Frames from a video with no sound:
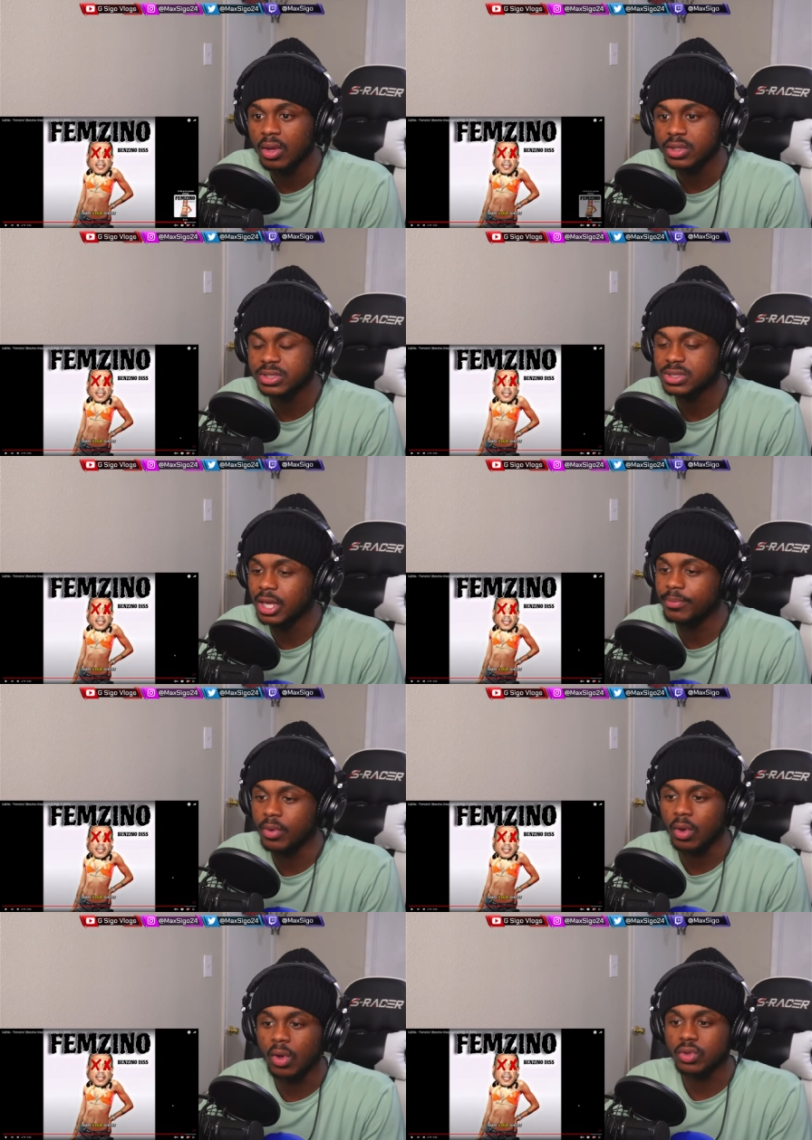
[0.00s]
Snipe your
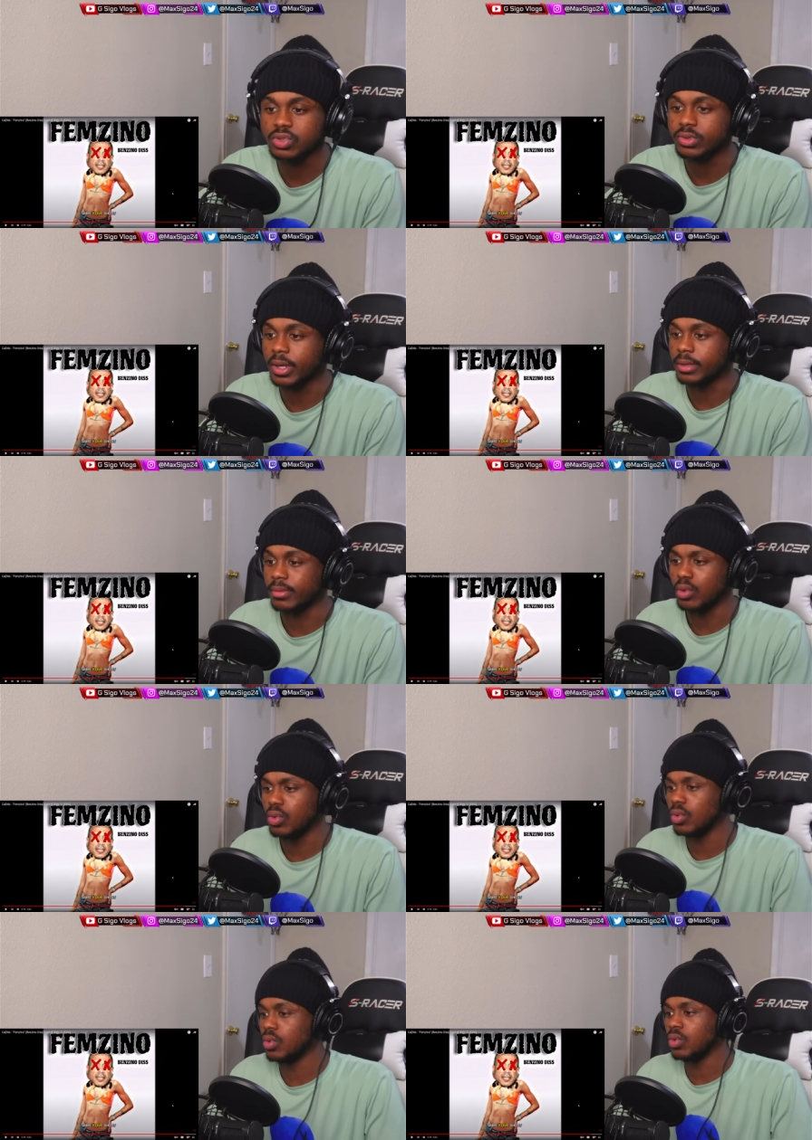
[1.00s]
ghost rider.
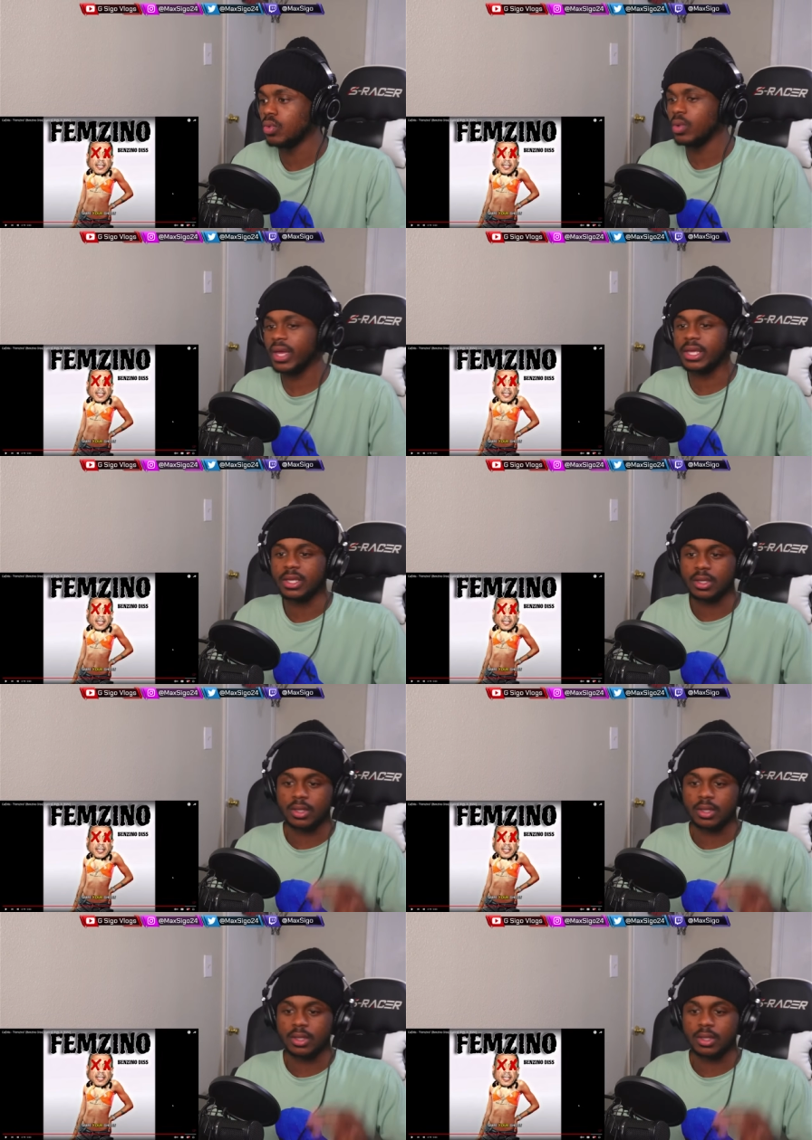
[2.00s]
Ooh-wee.